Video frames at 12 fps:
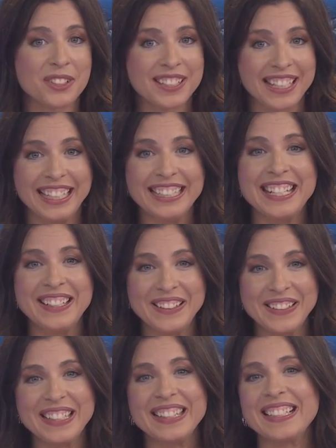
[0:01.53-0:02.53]
saying too,
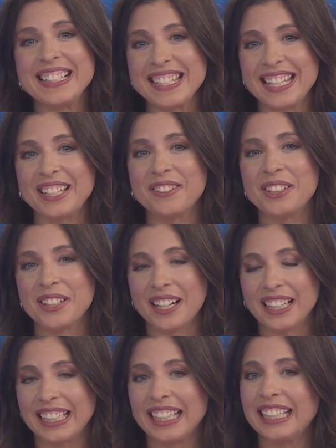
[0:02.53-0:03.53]
it looks like we
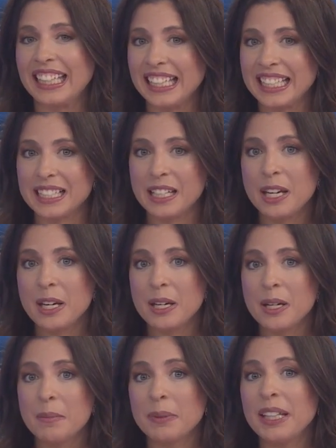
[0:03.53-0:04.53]
are going to get it.
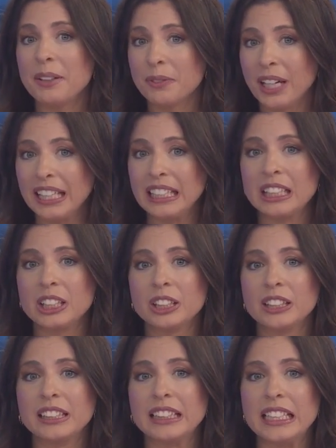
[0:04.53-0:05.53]
But that rain
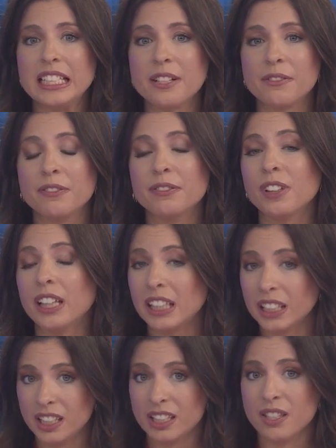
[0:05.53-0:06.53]
could lead to
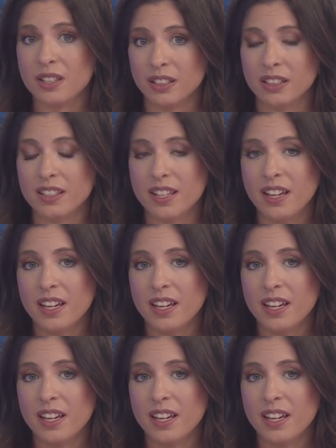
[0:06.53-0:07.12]
flooding concerns.